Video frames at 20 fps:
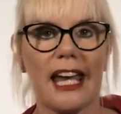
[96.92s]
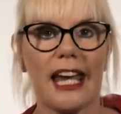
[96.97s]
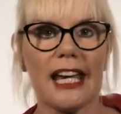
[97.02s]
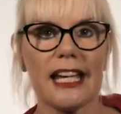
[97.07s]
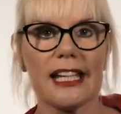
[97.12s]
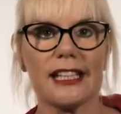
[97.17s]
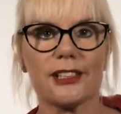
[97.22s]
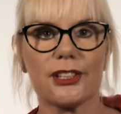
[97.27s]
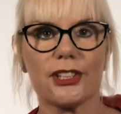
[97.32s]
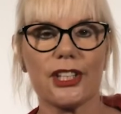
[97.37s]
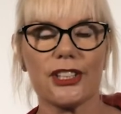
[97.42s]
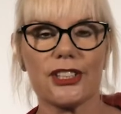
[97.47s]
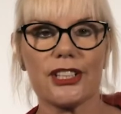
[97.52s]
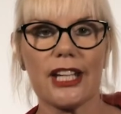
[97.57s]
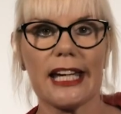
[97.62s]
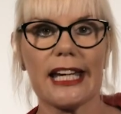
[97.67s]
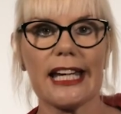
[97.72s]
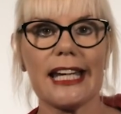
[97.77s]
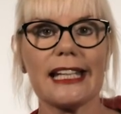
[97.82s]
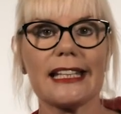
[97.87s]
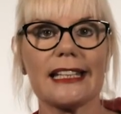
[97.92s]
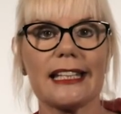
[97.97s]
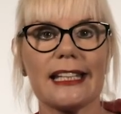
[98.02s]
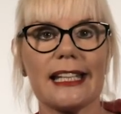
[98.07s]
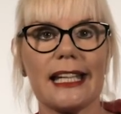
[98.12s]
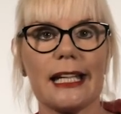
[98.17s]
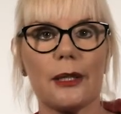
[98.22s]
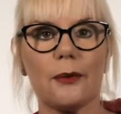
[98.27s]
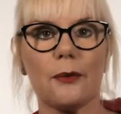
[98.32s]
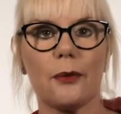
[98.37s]
is to take the
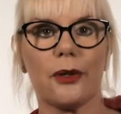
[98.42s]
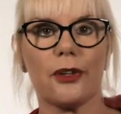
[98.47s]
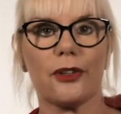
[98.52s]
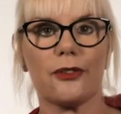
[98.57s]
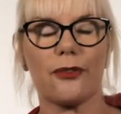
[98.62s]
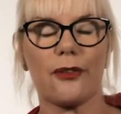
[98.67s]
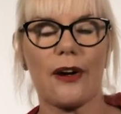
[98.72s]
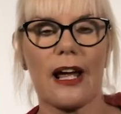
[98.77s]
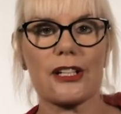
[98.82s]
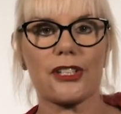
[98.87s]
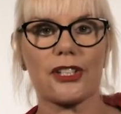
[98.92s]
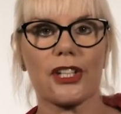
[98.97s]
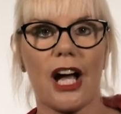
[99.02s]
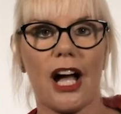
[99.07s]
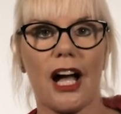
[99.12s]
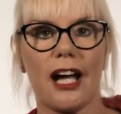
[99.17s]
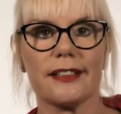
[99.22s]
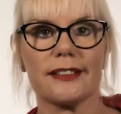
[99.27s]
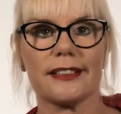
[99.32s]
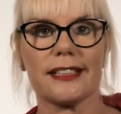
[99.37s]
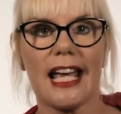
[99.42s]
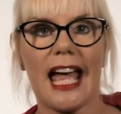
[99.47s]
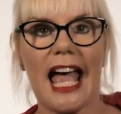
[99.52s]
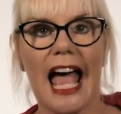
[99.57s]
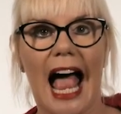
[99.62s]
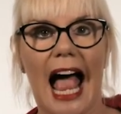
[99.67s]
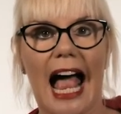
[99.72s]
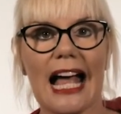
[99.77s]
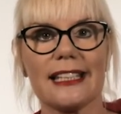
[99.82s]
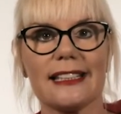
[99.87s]
keyword flashcards
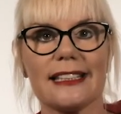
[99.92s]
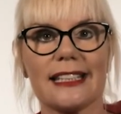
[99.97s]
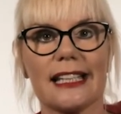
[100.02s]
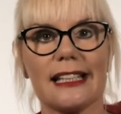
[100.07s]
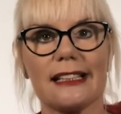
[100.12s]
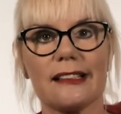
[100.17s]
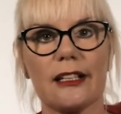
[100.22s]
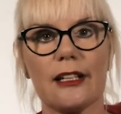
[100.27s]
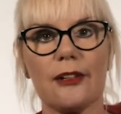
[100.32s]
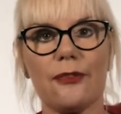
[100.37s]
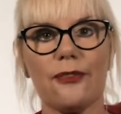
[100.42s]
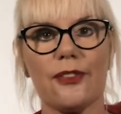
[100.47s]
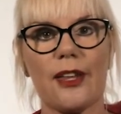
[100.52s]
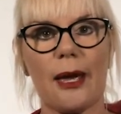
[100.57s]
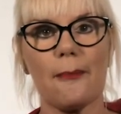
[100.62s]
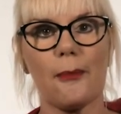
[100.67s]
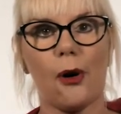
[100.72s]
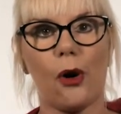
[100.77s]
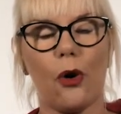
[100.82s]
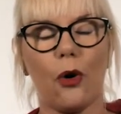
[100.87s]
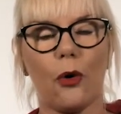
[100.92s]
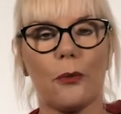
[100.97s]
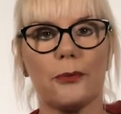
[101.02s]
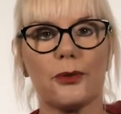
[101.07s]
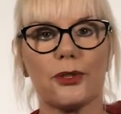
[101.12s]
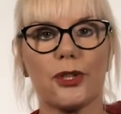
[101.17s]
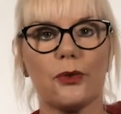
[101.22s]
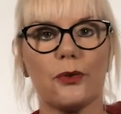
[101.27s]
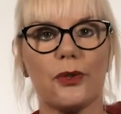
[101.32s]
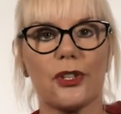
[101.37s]
and to lift them up
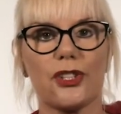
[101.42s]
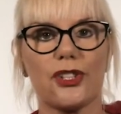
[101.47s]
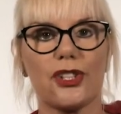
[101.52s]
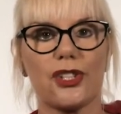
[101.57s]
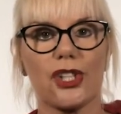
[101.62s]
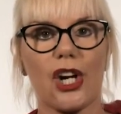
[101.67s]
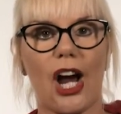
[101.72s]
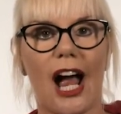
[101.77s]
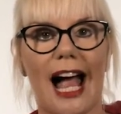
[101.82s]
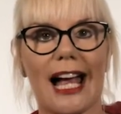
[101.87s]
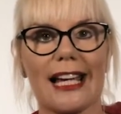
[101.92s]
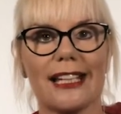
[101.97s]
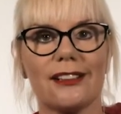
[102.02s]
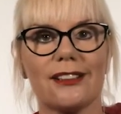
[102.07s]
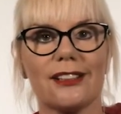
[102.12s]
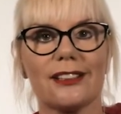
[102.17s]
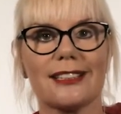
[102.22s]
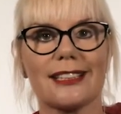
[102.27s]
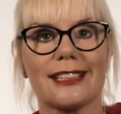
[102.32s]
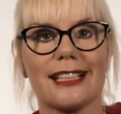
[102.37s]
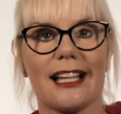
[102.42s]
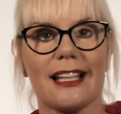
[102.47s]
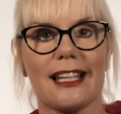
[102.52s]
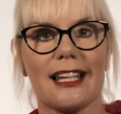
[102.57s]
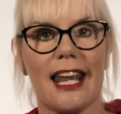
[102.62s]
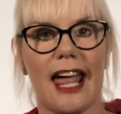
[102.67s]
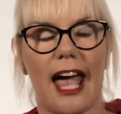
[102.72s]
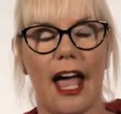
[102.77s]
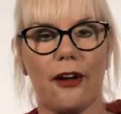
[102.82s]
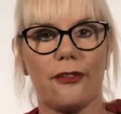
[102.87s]
to the child's
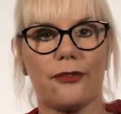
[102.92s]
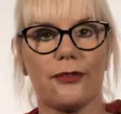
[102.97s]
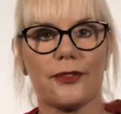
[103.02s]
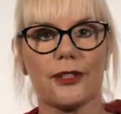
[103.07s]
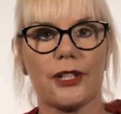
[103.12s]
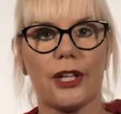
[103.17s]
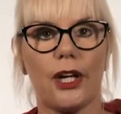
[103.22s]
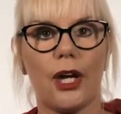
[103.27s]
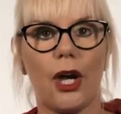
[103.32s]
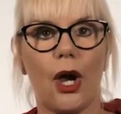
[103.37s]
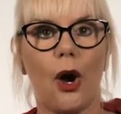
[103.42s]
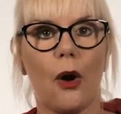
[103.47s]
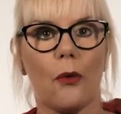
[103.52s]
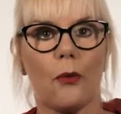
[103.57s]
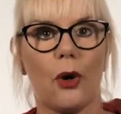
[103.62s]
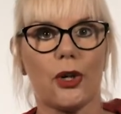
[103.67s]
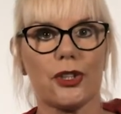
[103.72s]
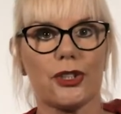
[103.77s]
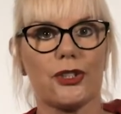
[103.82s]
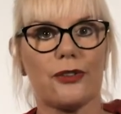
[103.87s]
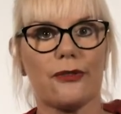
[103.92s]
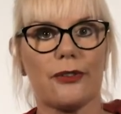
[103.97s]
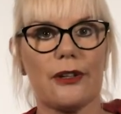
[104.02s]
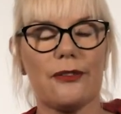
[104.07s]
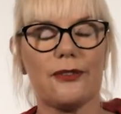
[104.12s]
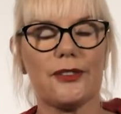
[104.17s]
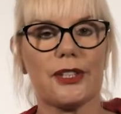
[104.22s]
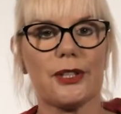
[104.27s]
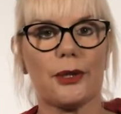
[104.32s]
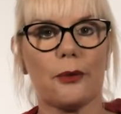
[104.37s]
left. Once you've
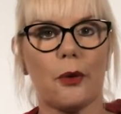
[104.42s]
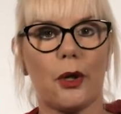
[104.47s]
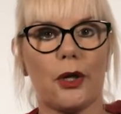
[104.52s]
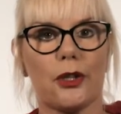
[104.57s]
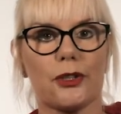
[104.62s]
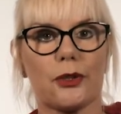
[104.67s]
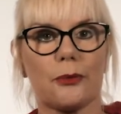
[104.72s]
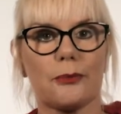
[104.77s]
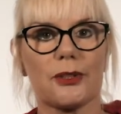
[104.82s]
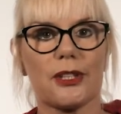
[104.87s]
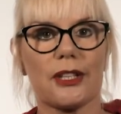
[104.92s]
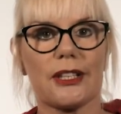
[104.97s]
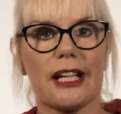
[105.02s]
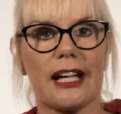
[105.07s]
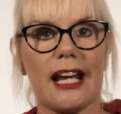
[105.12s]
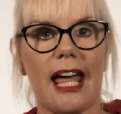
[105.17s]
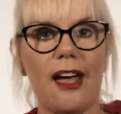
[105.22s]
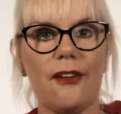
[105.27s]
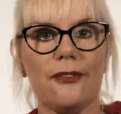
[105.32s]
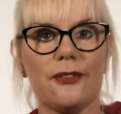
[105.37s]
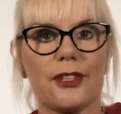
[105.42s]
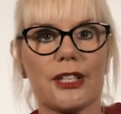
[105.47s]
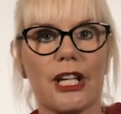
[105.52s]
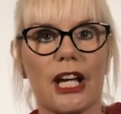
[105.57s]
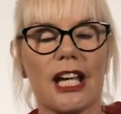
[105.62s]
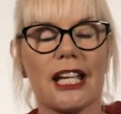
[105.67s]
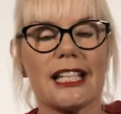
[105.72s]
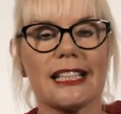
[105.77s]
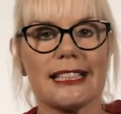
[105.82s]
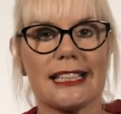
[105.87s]
lifted the word up to the left,
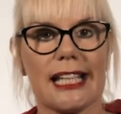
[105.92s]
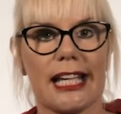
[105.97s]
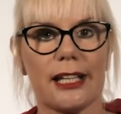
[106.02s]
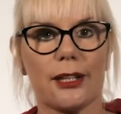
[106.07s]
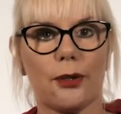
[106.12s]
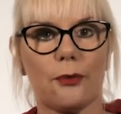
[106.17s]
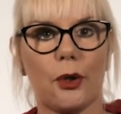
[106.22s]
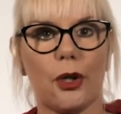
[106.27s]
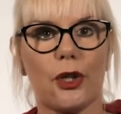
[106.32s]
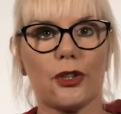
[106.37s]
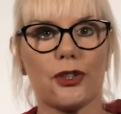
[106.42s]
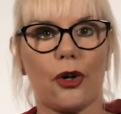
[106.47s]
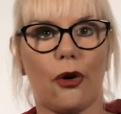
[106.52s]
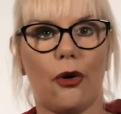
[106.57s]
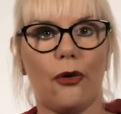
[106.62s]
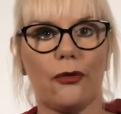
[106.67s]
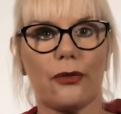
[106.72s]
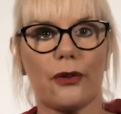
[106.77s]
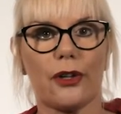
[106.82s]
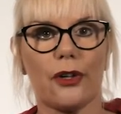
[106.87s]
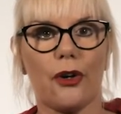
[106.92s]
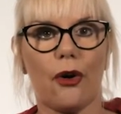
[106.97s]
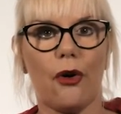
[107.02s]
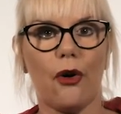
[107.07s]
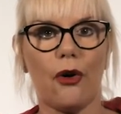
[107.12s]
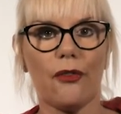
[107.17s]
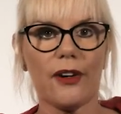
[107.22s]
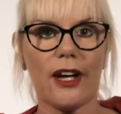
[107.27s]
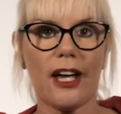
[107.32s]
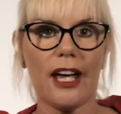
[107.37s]
say the word over and
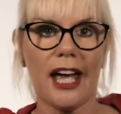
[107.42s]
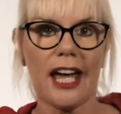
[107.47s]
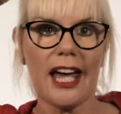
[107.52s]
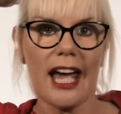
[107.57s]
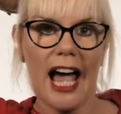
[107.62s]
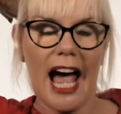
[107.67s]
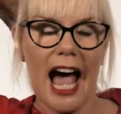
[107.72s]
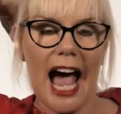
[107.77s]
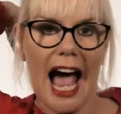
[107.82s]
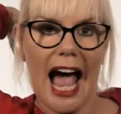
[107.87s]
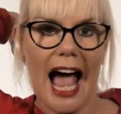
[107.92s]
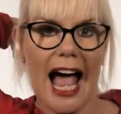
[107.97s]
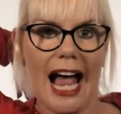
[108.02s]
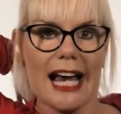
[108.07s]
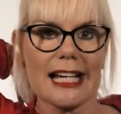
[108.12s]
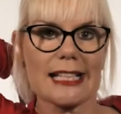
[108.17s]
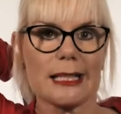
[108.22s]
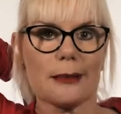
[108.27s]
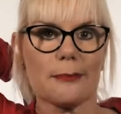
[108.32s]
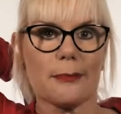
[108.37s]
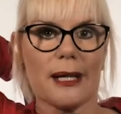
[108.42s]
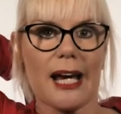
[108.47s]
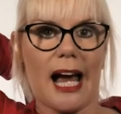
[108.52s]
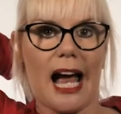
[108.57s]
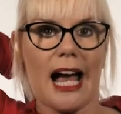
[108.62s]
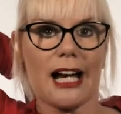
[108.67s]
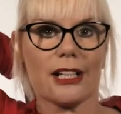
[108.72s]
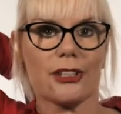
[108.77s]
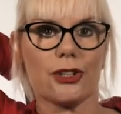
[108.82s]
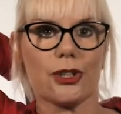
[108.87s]
over, hide it
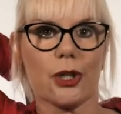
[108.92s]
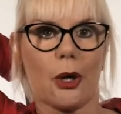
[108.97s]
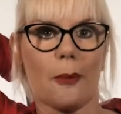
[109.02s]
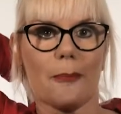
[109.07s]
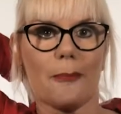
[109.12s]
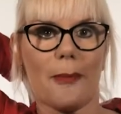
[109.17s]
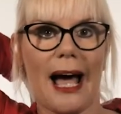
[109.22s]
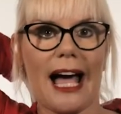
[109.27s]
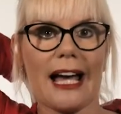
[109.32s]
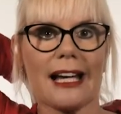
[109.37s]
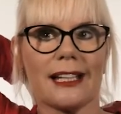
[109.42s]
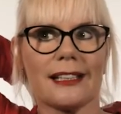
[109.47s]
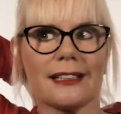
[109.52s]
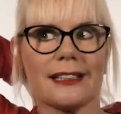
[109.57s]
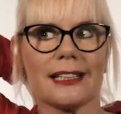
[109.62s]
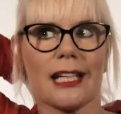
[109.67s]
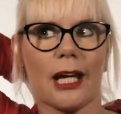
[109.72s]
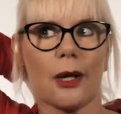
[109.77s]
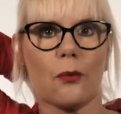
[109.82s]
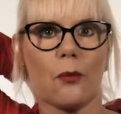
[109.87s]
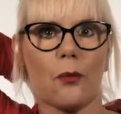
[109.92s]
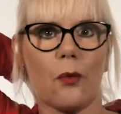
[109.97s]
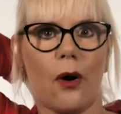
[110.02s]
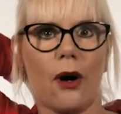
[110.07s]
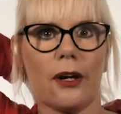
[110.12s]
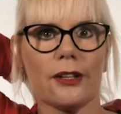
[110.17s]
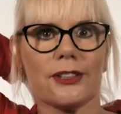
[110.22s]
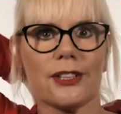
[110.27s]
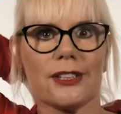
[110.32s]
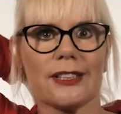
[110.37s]
behind your back and say,
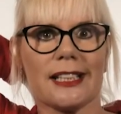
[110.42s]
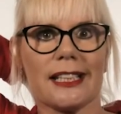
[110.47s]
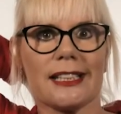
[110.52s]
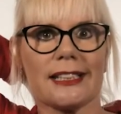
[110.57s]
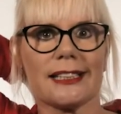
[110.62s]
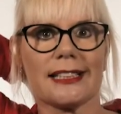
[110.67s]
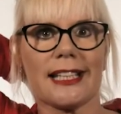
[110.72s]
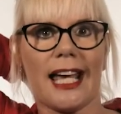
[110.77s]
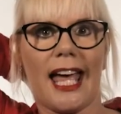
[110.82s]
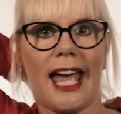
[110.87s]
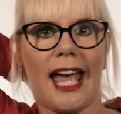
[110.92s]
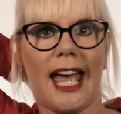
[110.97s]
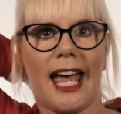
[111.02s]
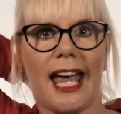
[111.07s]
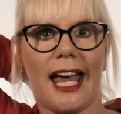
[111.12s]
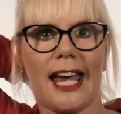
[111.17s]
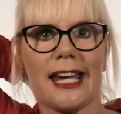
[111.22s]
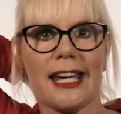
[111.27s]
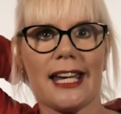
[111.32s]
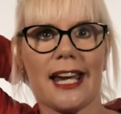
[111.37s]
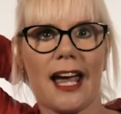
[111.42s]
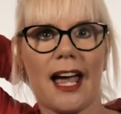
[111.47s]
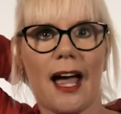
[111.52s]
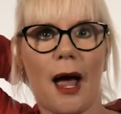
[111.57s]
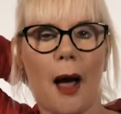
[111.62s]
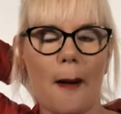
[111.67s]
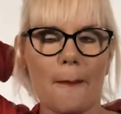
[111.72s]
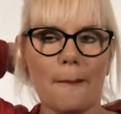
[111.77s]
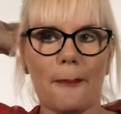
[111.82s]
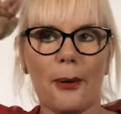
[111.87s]
what does it say?
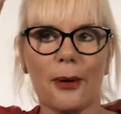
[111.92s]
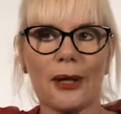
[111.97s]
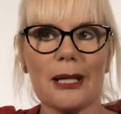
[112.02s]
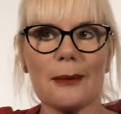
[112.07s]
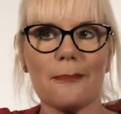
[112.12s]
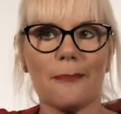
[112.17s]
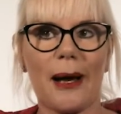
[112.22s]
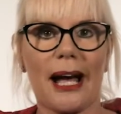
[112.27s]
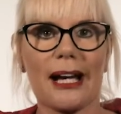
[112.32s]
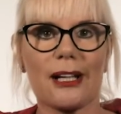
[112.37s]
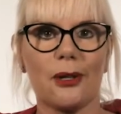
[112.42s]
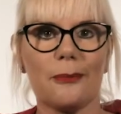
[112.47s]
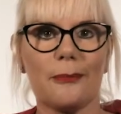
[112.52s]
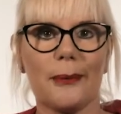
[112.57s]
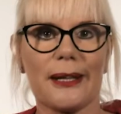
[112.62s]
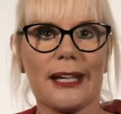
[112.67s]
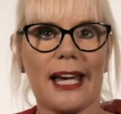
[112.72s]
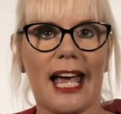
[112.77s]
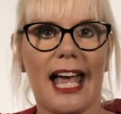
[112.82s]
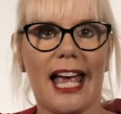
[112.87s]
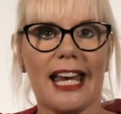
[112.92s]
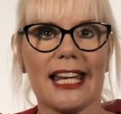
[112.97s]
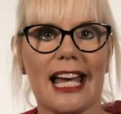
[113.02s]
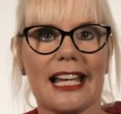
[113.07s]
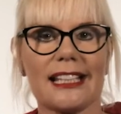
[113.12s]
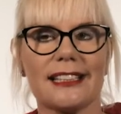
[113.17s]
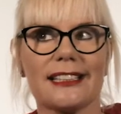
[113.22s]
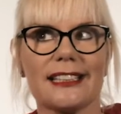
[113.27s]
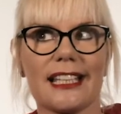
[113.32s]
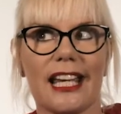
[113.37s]
Put it back up again
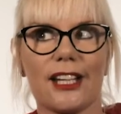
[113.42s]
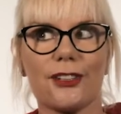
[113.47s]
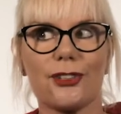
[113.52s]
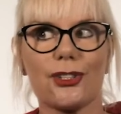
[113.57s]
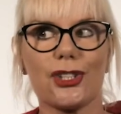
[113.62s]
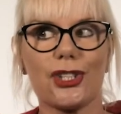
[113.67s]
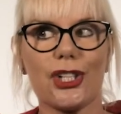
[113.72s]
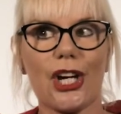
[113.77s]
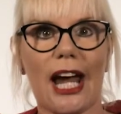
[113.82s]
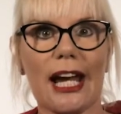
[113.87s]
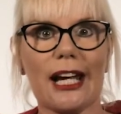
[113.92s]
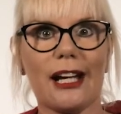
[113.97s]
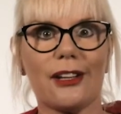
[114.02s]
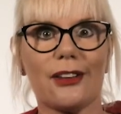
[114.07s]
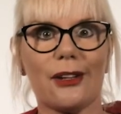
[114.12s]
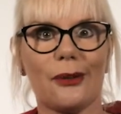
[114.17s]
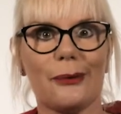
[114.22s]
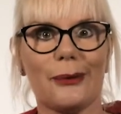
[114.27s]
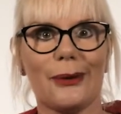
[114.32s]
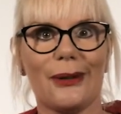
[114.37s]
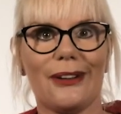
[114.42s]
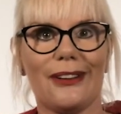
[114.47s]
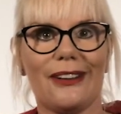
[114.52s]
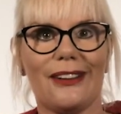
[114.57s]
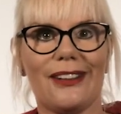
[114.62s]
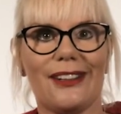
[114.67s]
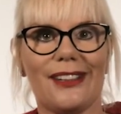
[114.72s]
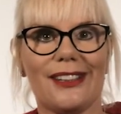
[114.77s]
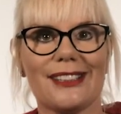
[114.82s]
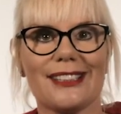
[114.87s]
and say, check the
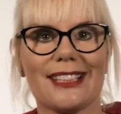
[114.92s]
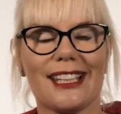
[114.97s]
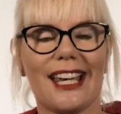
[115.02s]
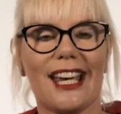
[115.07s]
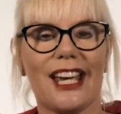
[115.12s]
word,